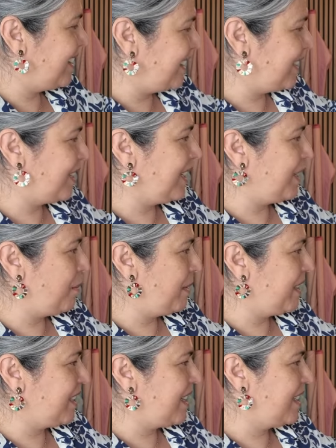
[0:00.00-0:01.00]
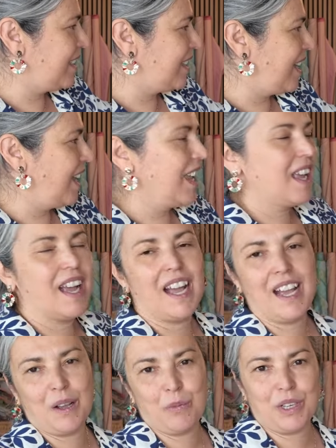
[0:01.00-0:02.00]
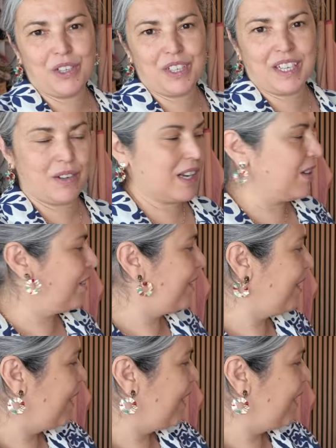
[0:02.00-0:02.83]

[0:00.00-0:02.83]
these little pieces, and we're gonna crack on.